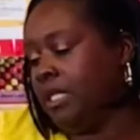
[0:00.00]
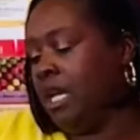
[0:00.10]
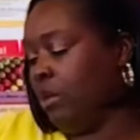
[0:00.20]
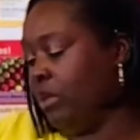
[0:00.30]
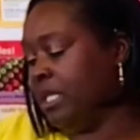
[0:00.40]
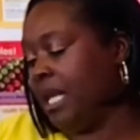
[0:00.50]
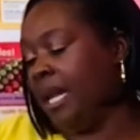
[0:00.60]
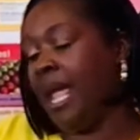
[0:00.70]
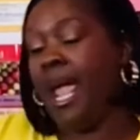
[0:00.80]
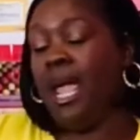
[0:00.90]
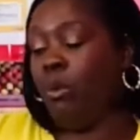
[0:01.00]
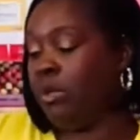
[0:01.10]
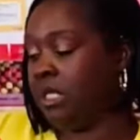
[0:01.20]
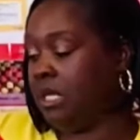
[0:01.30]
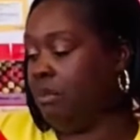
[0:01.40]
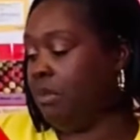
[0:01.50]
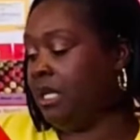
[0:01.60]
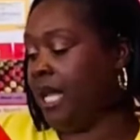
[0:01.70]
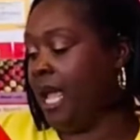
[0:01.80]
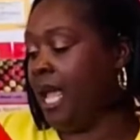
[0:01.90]
We said 8 was number
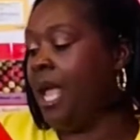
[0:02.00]
late,